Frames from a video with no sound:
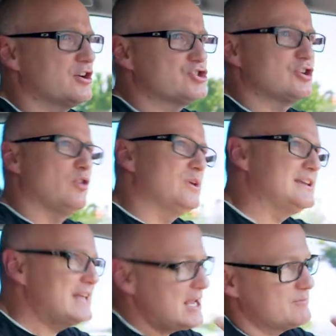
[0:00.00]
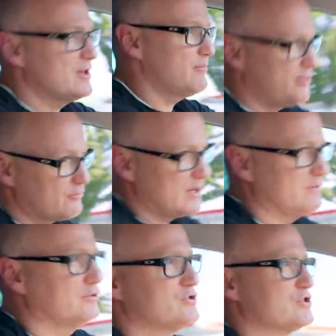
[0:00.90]
show we named them the
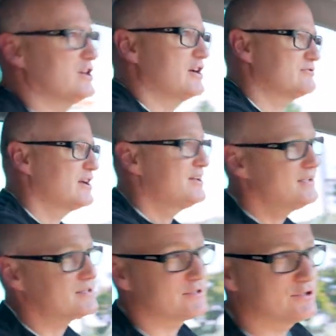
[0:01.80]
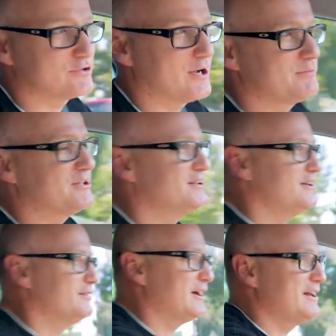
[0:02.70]
Revolutionaries, right? It's good drama,
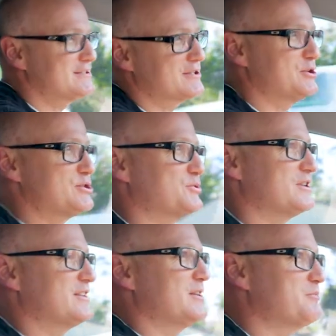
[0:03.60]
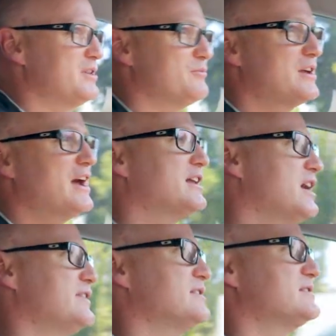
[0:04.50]
right? It's good storytelling, but we kind of
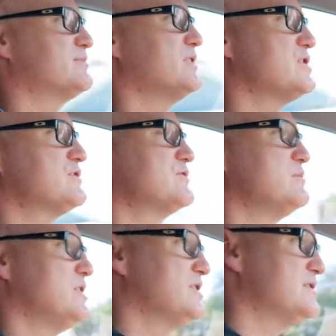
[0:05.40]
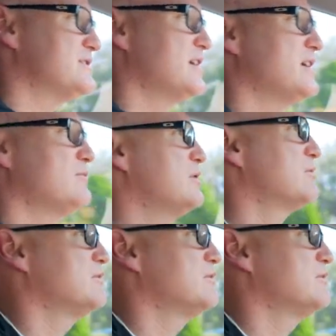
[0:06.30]
got the inspiration from Alden saying we were